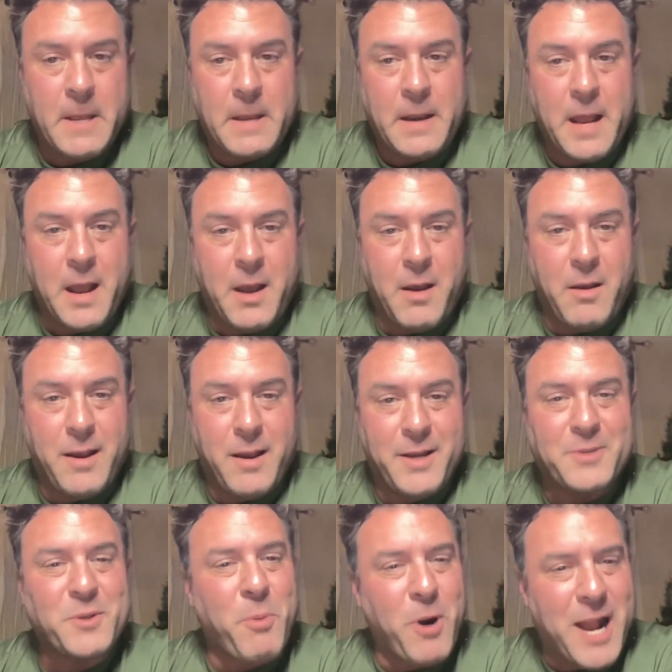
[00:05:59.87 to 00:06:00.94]
Now, here's
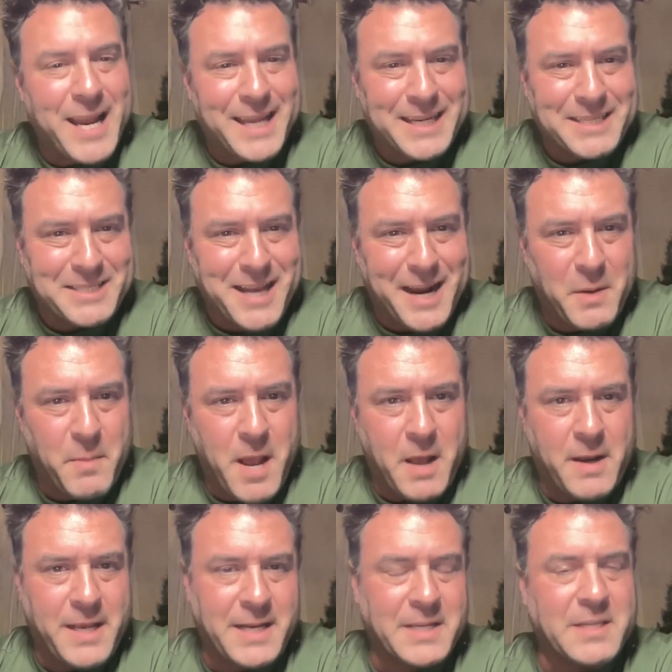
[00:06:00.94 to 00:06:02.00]
the part I get excited
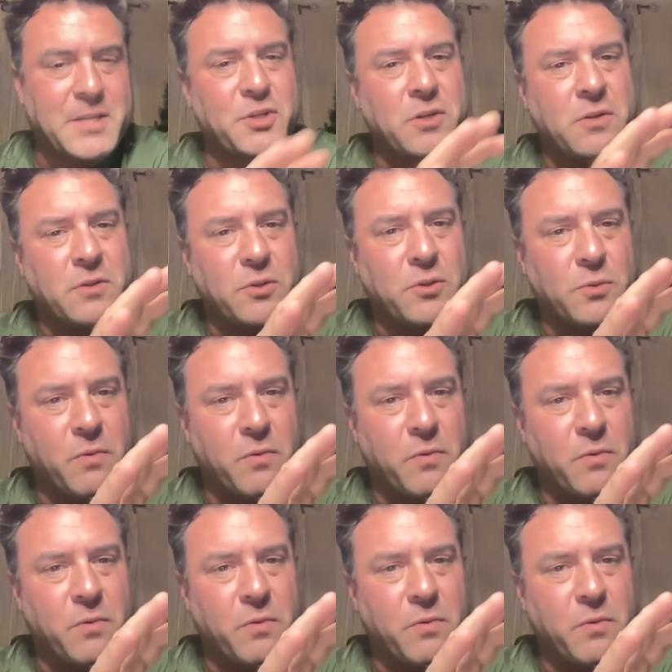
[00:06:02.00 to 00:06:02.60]
about. In addition to